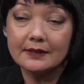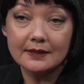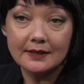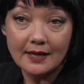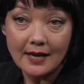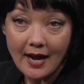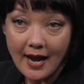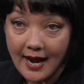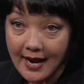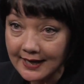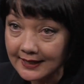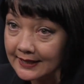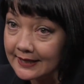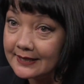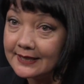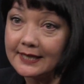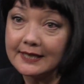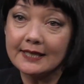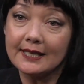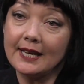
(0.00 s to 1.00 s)
highly
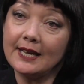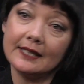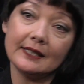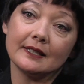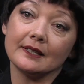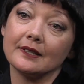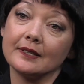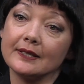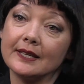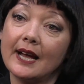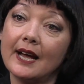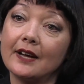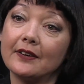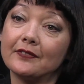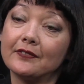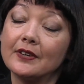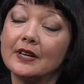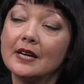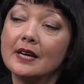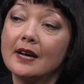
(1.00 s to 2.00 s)
dedicated
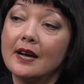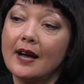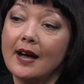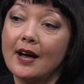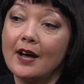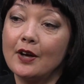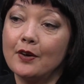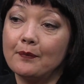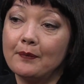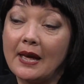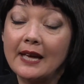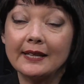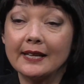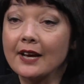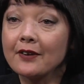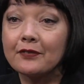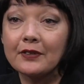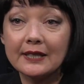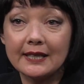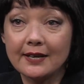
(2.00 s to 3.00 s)
staff at
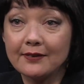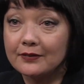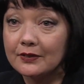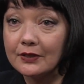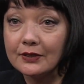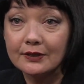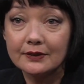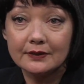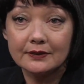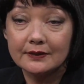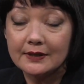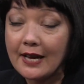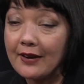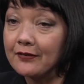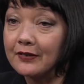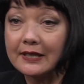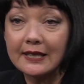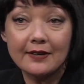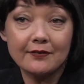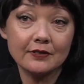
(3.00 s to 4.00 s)
every level
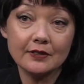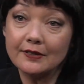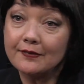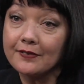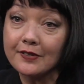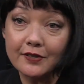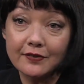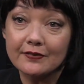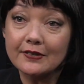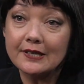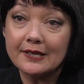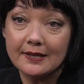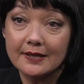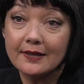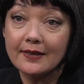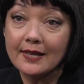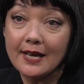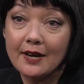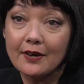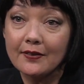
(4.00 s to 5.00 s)
of service
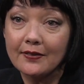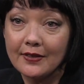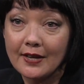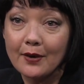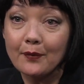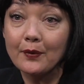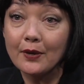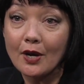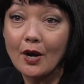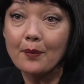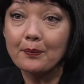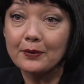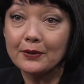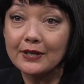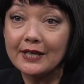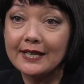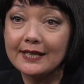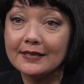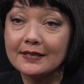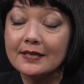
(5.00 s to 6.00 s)
that we
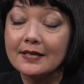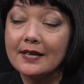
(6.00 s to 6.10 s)
operate.